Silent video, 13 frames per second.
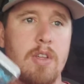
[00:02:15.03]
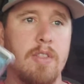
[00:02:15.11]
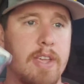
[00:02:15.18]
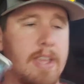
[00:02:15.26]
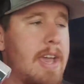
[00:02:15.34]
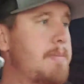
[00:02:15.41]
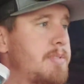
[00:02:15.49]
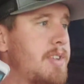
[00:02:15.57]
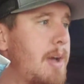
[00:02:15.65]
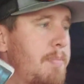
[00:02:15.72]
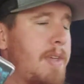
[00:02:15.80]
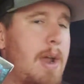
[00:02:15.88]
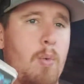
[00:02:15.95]
The
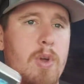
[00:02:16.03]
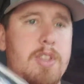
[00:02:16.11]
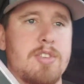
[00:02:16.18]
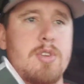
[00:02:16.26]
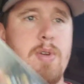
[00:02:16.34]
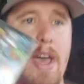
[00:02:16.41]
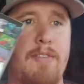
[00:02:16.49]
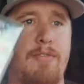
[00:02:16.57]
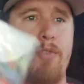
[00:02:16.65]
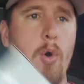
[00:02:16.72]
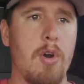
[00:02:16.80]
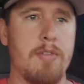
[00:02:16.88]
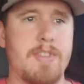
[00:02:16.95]
GameStop that I went to had
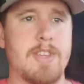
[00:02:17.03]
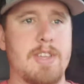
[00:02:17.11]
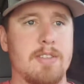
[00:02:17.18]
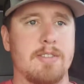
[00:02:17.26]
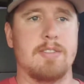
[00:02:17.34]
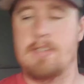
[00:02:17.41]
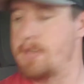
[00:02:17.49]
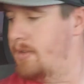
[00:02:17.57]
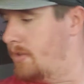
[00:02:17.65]
4 of these.